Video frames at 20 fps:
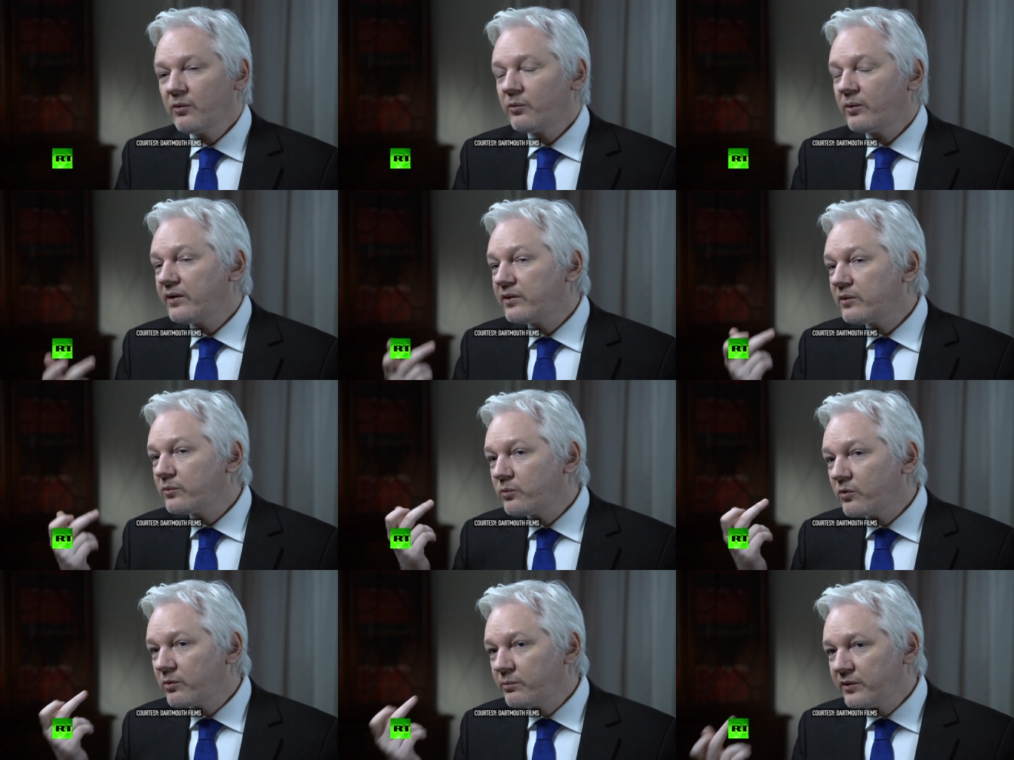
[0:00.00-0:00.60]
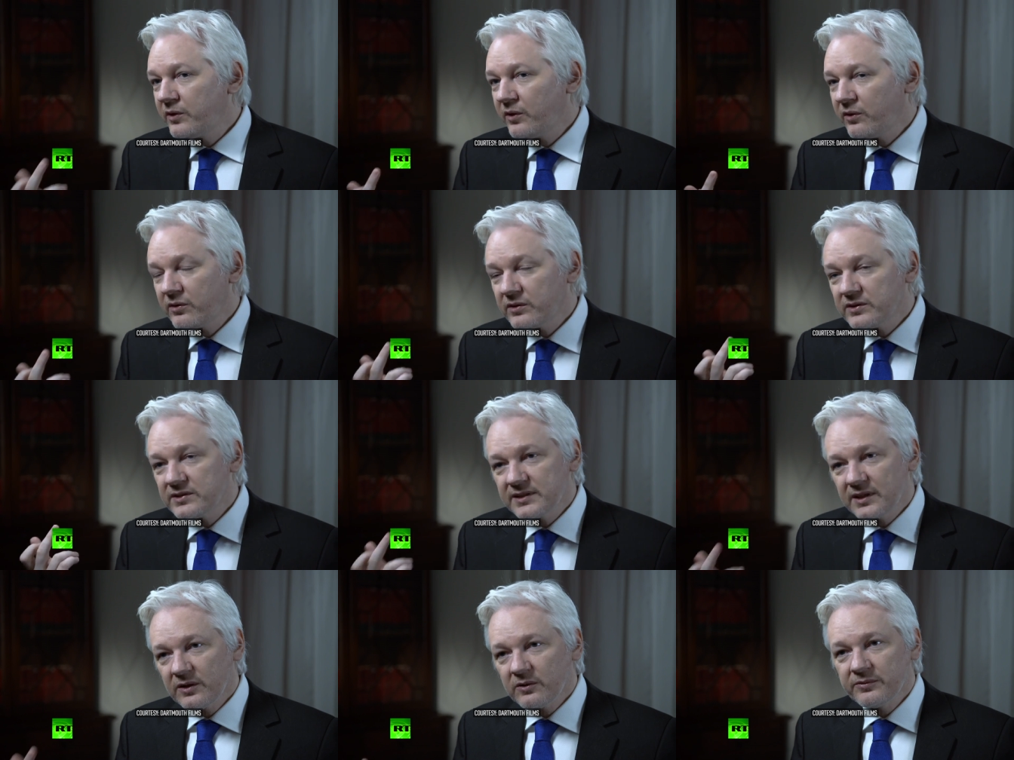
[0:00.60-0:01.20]
where the woman
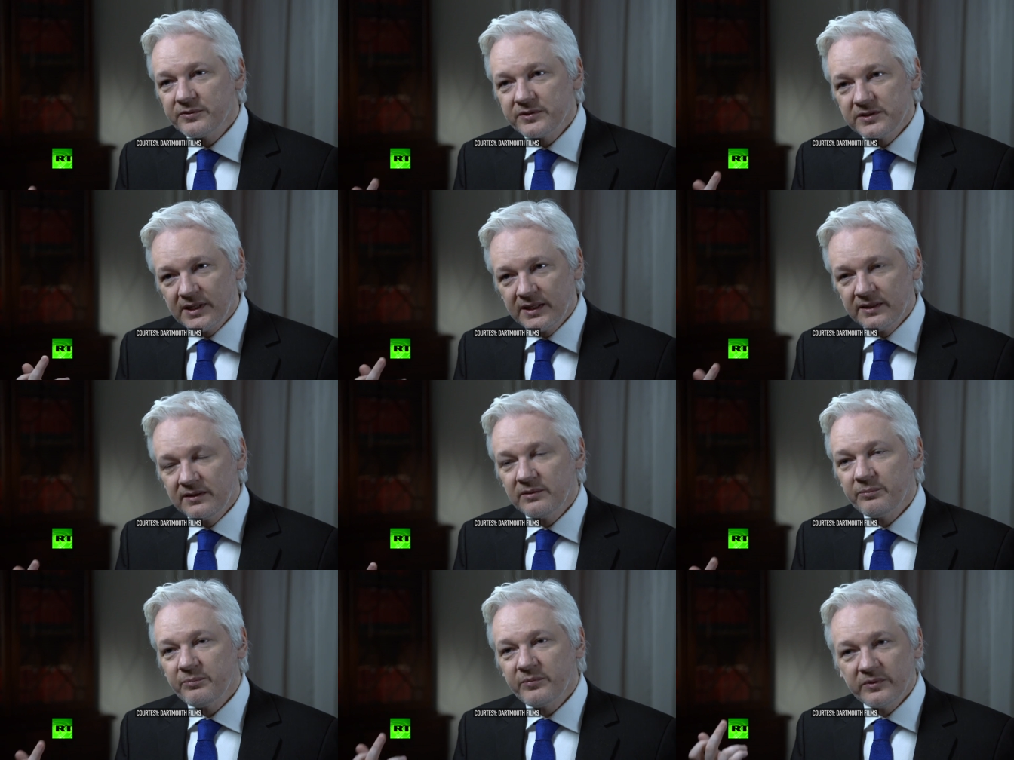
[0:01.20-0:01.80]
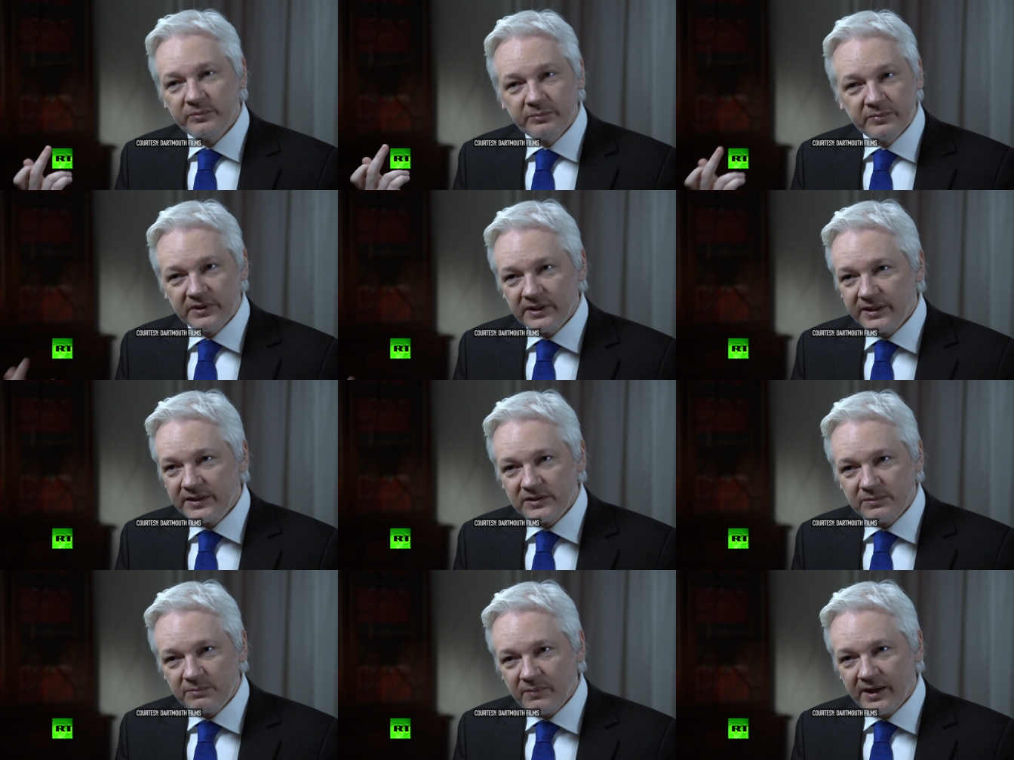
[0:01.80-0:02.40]
herself said that the
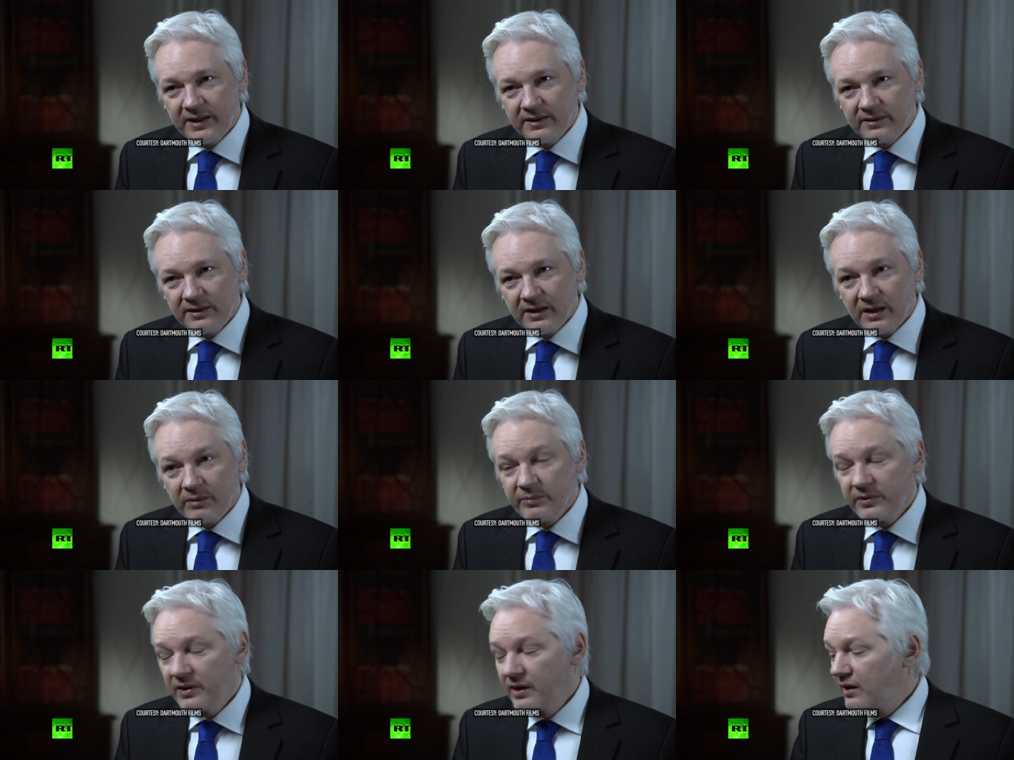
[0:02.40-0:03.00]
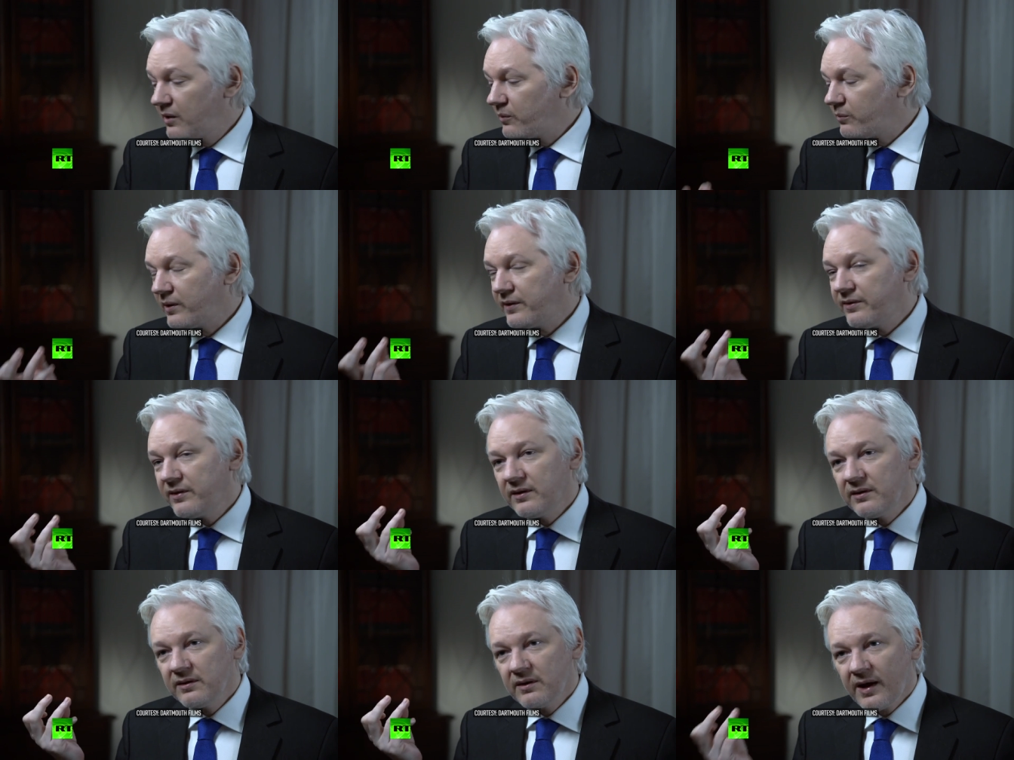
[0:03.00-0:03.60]
police made it up, where
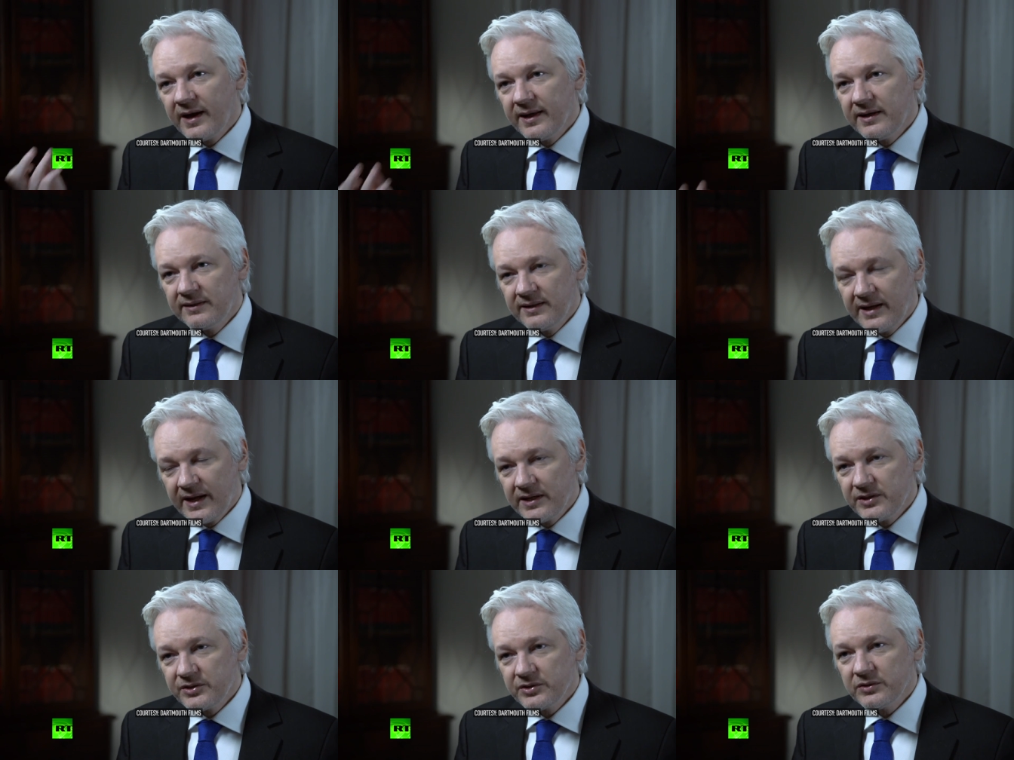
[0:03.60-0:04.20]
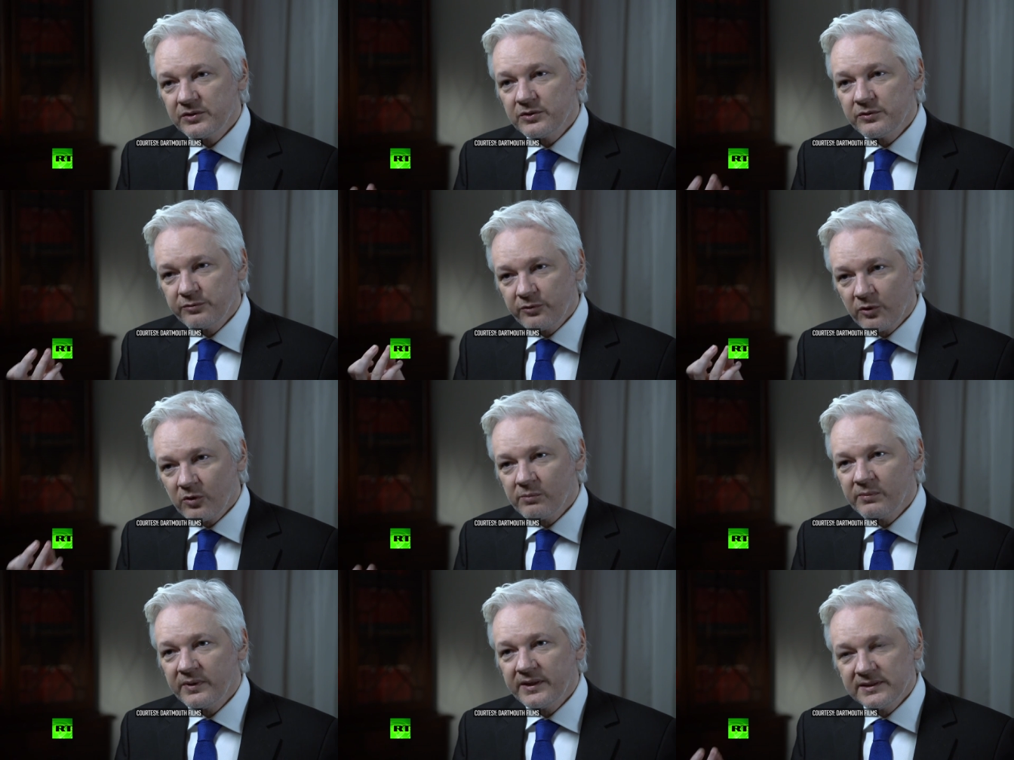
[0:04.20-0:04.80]
the United Nations
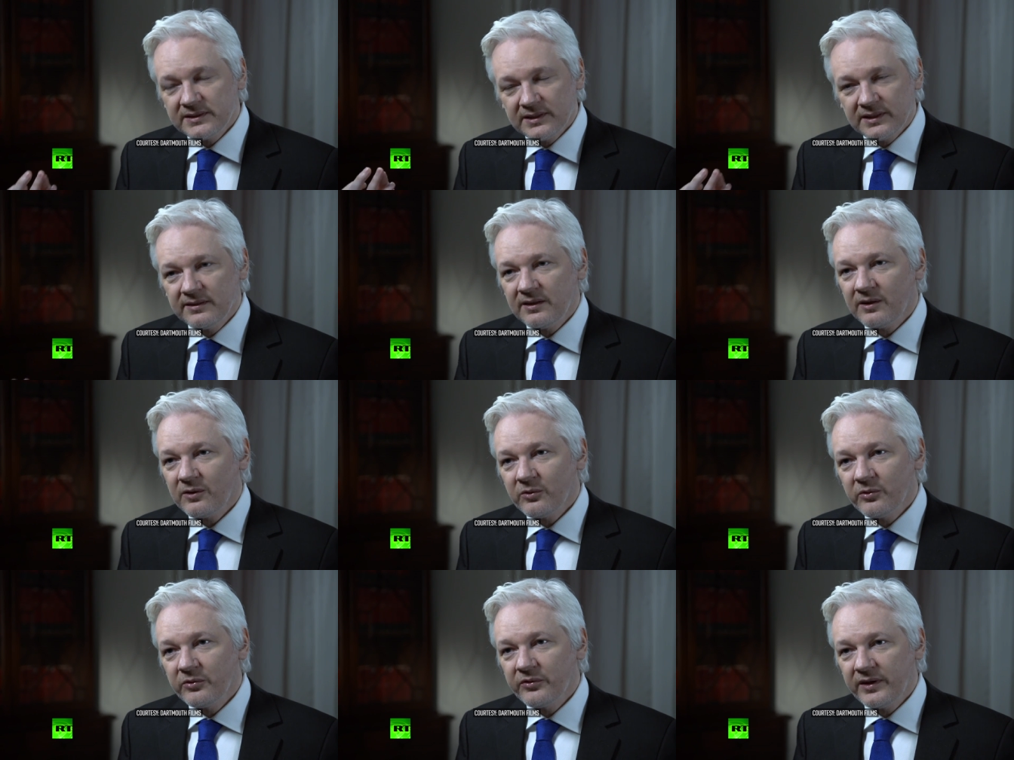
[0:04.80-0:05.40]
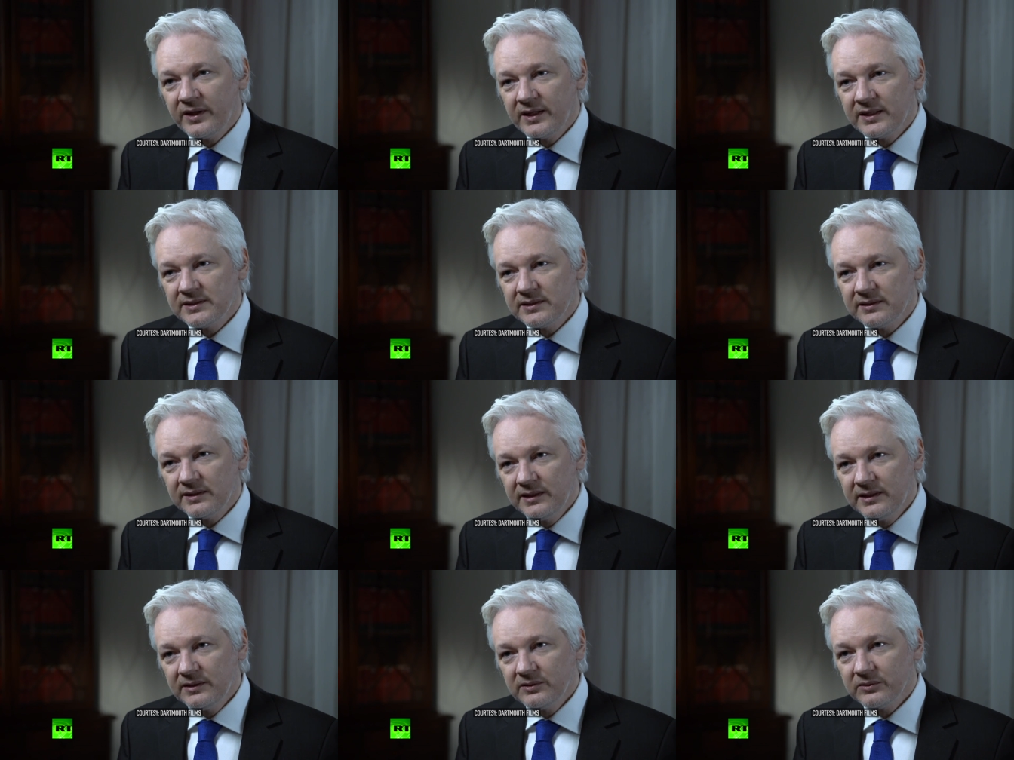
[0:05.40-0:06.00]
formally said the whole thing is
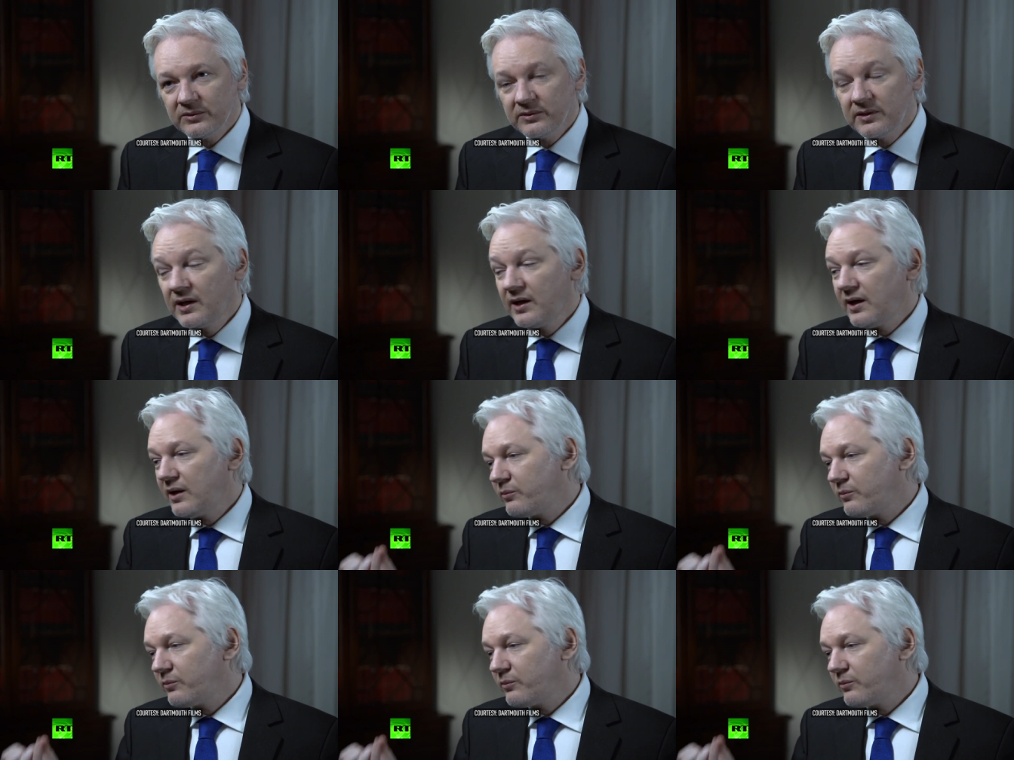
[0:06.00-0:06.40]
illegal,